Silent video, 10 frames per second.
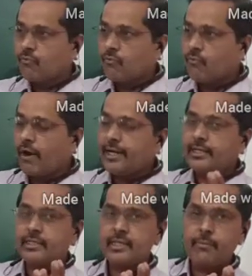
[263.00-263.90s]
why it
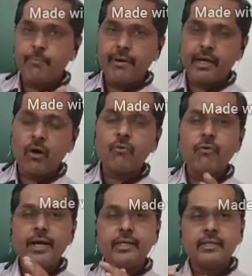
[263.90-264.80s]
doesn't make or
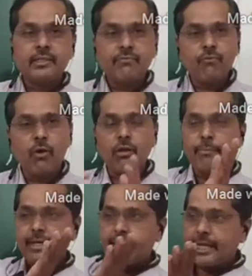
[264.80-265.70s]
why it doesn't fall
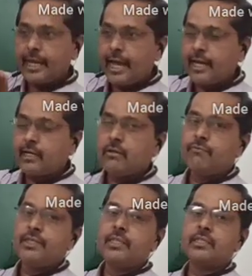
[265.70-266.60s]
making an angle
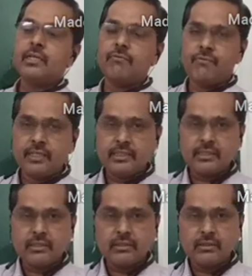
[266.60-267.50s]
with the
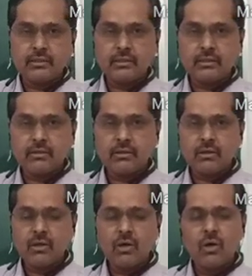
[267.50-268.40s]
surface,
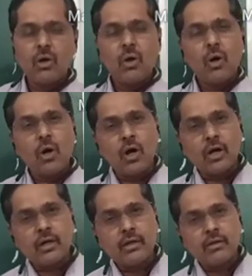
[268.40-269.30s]

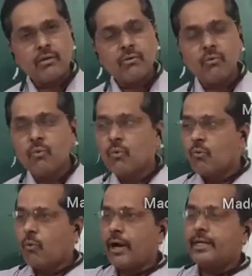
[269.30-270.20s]
or
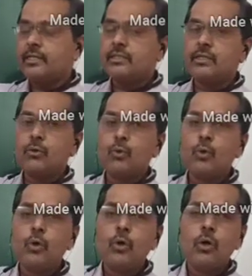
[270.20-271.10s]
why it doesn't
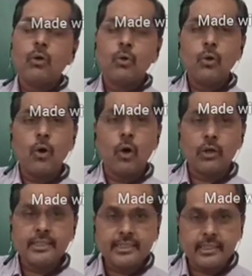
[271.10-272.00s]
go
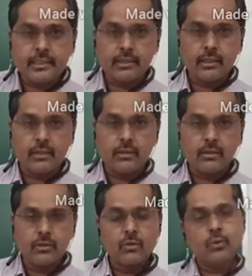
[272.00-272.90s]
horizontal
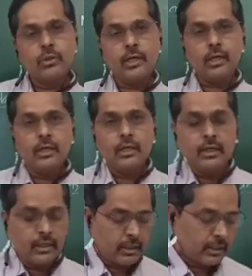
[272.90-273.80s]
to the
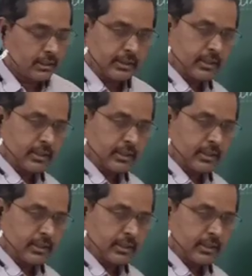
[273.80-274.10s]
Earth's